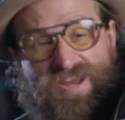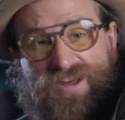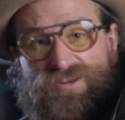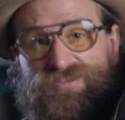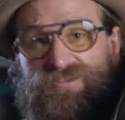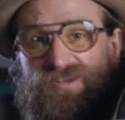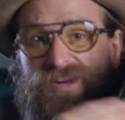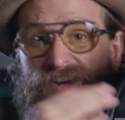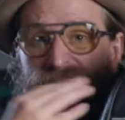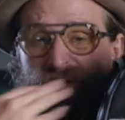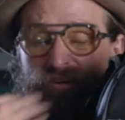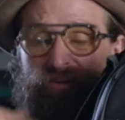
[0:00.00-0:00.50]

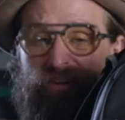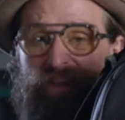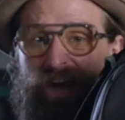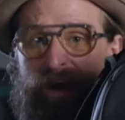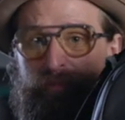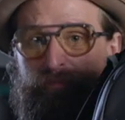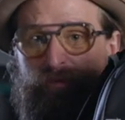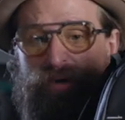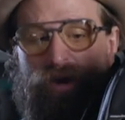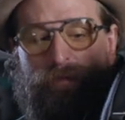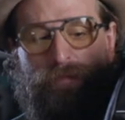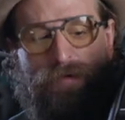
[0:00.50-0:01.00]
outside, your
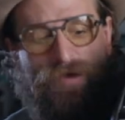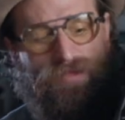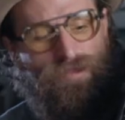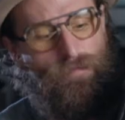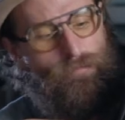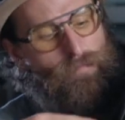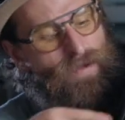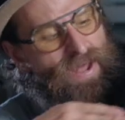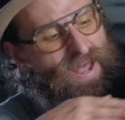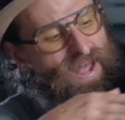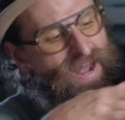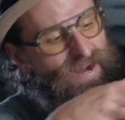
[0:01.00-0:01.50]
laptop on the
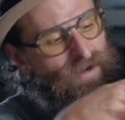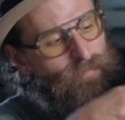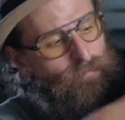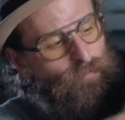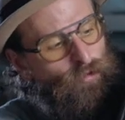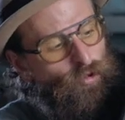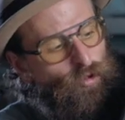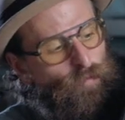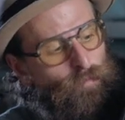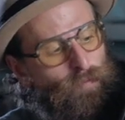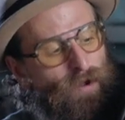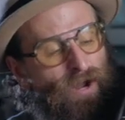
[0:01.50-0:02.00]
back,
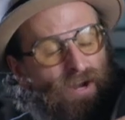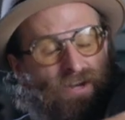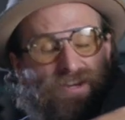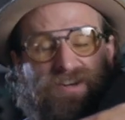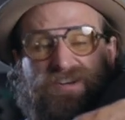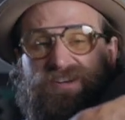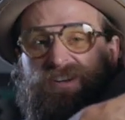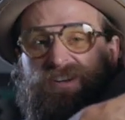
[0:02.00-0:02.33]
little pocket